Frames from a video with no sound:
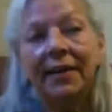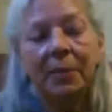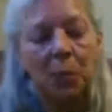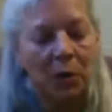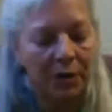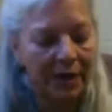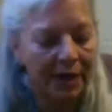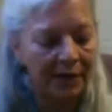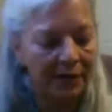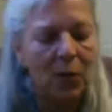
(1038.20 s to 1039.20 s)
And the more you get
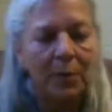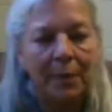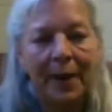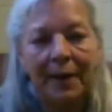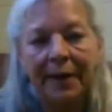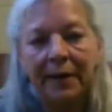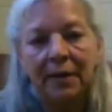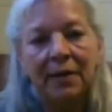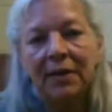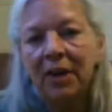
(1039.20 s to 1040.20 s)
informed about it,
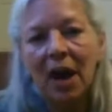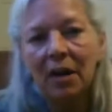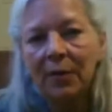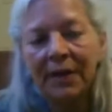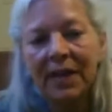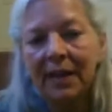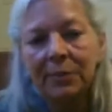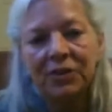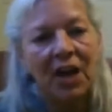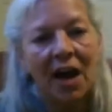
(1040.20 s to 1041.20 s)
you got to read
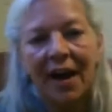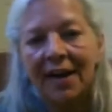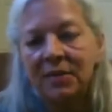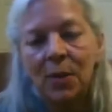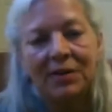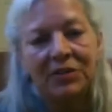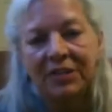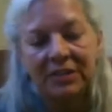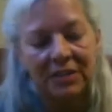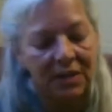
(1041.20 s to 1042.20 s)
labels, you got to ask
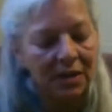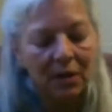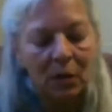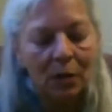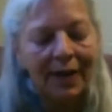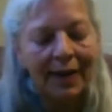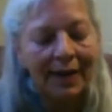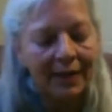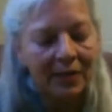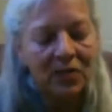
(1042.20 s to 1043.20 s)
questions.
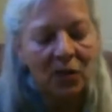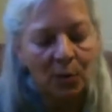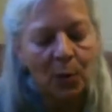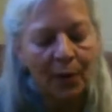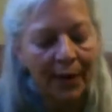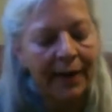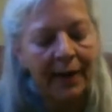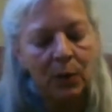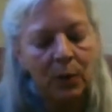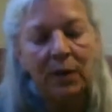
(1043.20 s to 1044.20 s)
Organic, the term
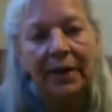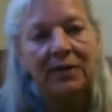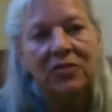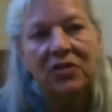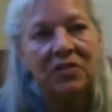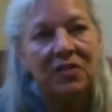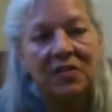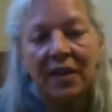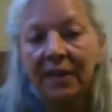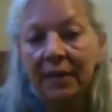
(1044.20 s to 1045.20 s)
organic really is just a
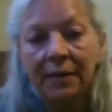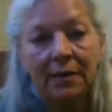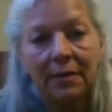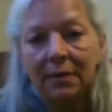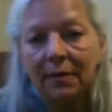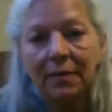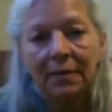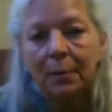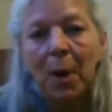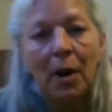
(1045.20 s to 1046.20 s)
selling
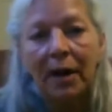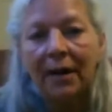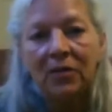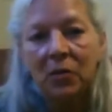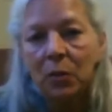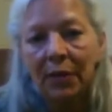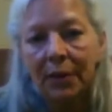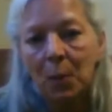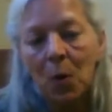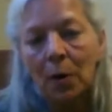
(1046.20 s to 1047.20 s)
marketing tool
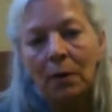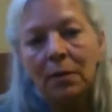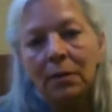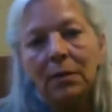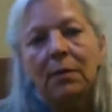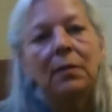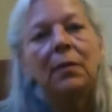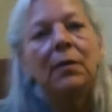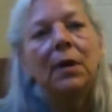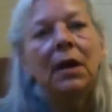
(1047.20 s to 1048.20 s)
anymore.
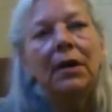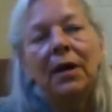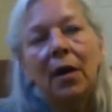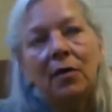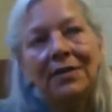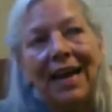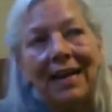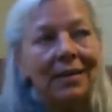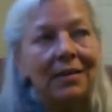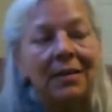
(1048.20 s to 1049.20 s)
You know,
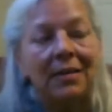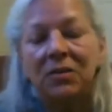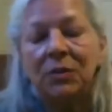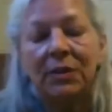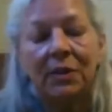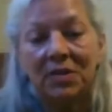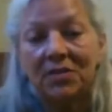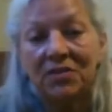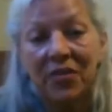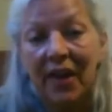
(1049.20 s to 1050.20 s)
technically there's really no
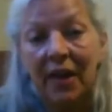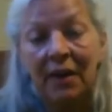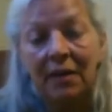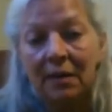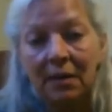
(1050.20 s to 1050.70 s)
such thing.